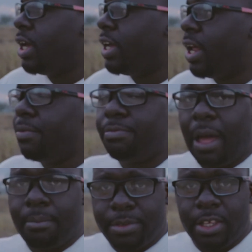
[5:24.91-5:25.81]
and
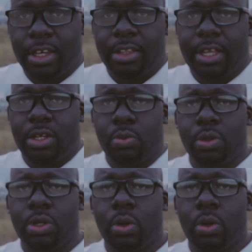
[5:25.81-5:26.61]
I'm thinking that would